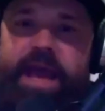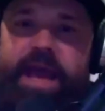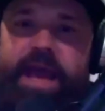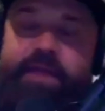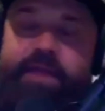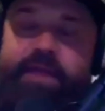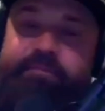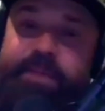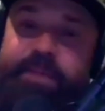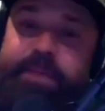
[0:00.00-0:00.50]

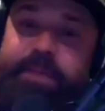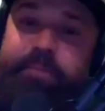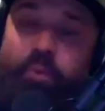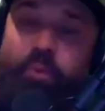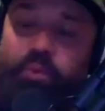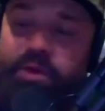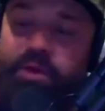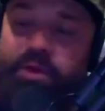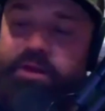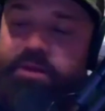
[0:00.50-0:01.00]
And if
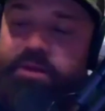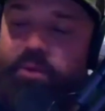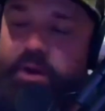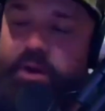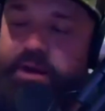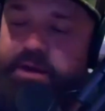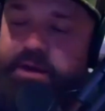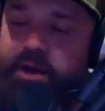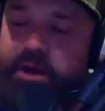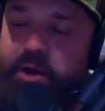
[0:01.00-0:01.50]
people really
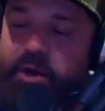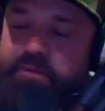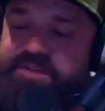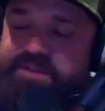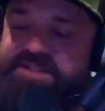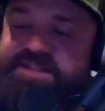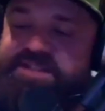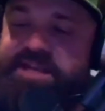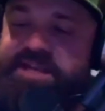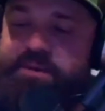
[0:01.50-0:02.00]
want to know the
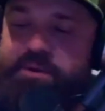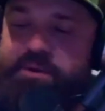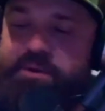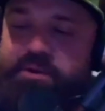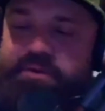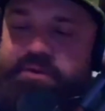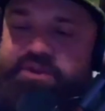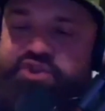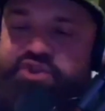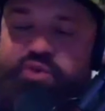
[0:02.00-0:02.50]
secret
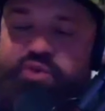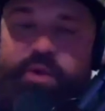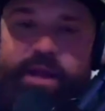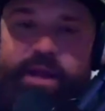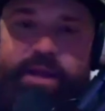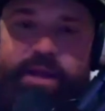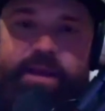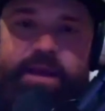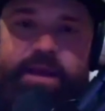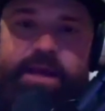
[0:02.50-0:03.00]
or the
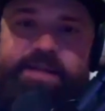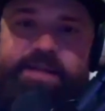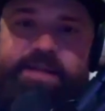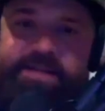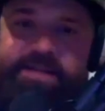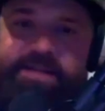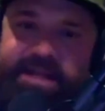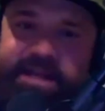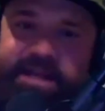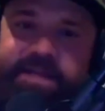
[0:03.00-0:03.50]
trick
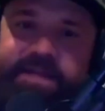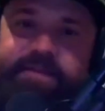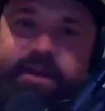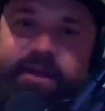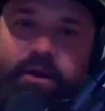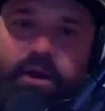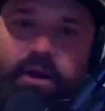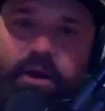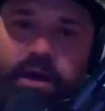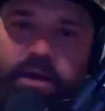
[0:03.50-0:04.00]
to getting
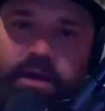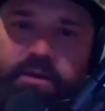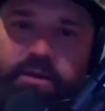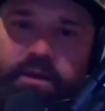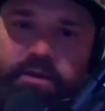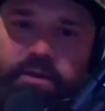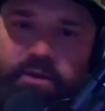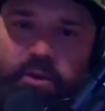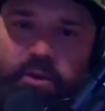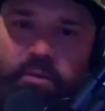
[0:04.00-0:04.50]
their hunt,
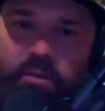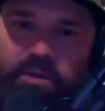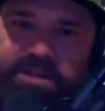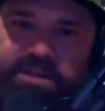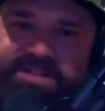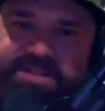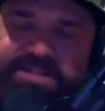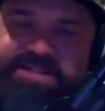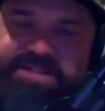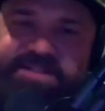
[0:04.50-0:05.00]

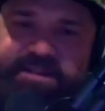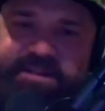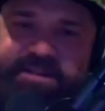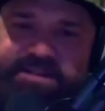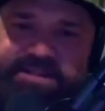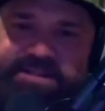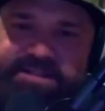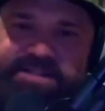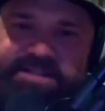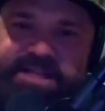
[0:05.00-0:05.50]
consistently
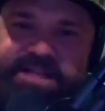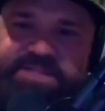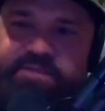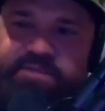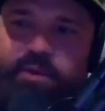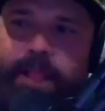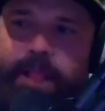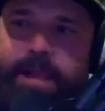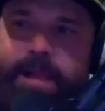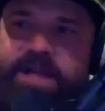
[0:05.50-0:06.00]

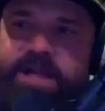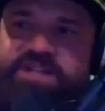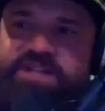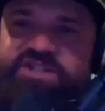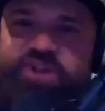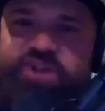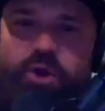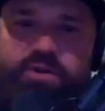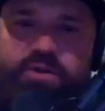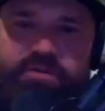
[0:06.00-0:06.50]
successful,
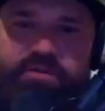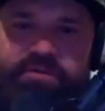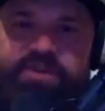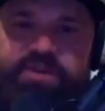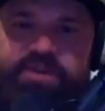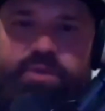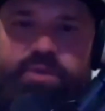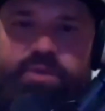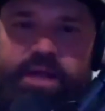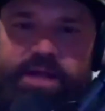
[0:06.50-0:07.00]
start to
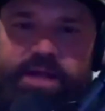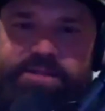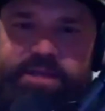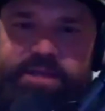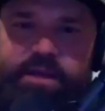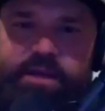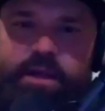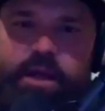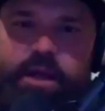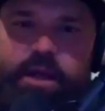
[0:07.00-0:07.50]
visualize
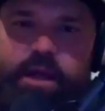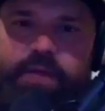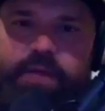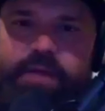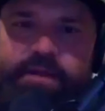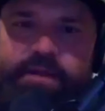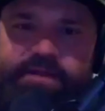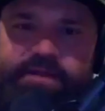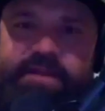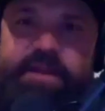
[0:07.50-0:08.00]
it. And
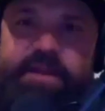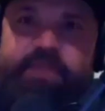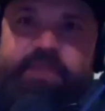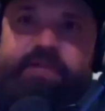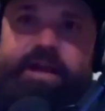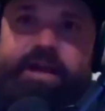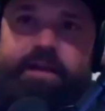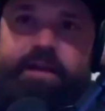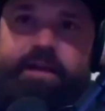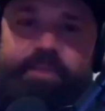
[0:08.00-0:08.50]
then think of
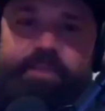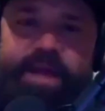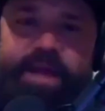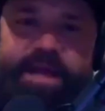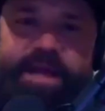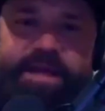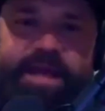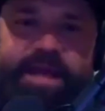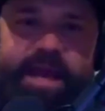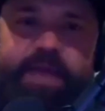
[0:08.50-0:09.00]
like a
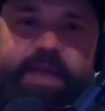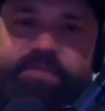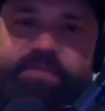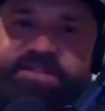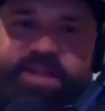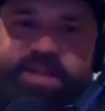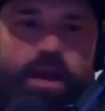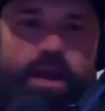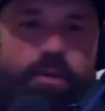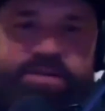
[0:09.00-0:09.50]
blank
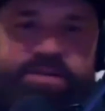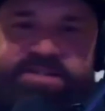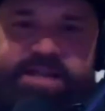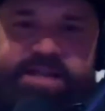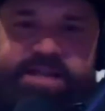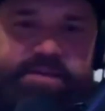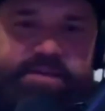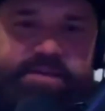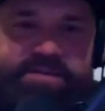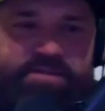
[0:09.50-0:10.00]
canvas. I always
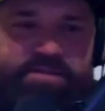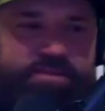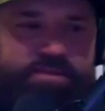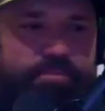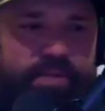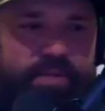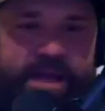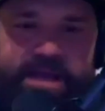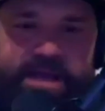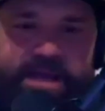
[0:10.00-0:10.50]
say this, there's a
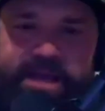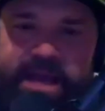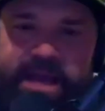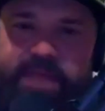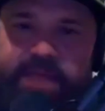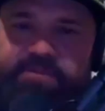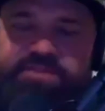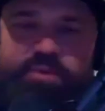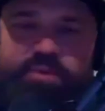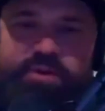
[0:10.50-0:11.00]
blank
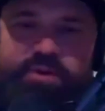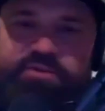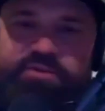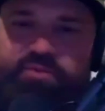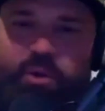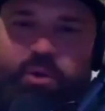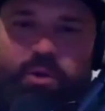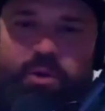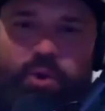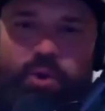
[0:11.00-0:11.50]
canvas where you're
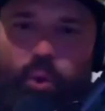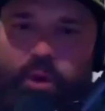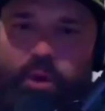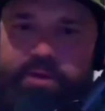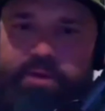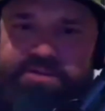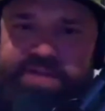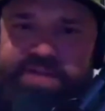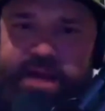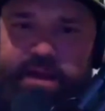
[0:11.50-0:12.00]
throwing
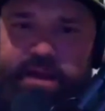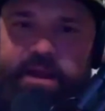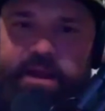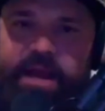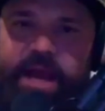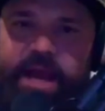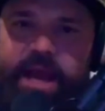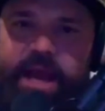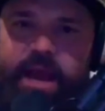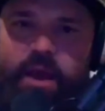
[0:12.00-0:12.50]
oils at it.
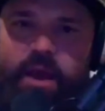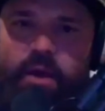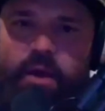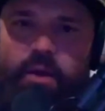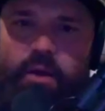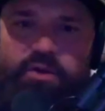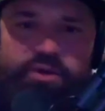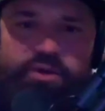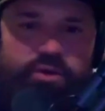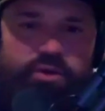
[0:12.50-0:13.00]

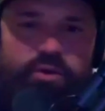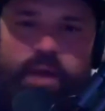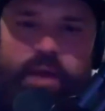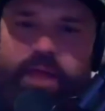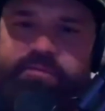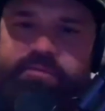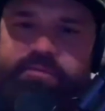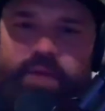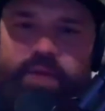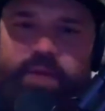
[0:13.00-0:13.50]
Do you
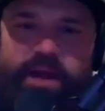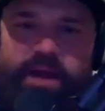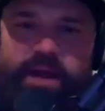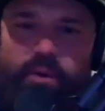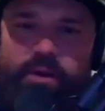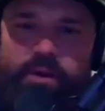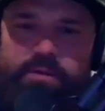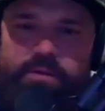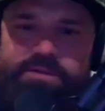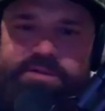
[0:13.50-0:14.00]
have the right
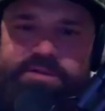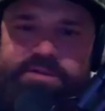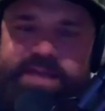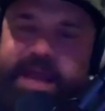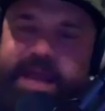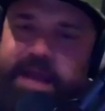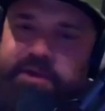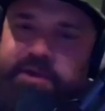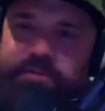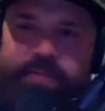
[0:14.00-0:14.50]
oils?
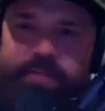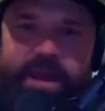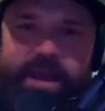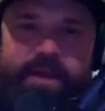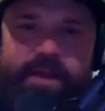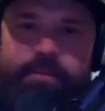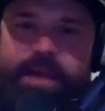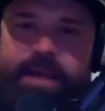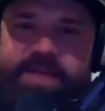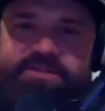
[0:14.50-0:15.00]
Can you
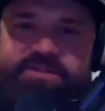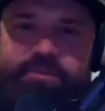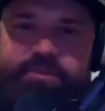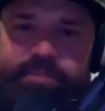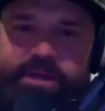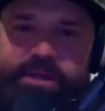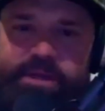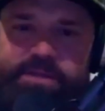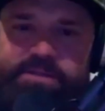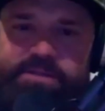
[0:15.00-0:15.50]
paint a
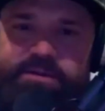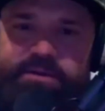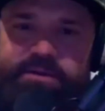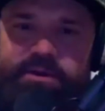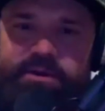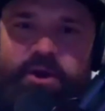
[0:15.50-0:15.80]
masterpiece?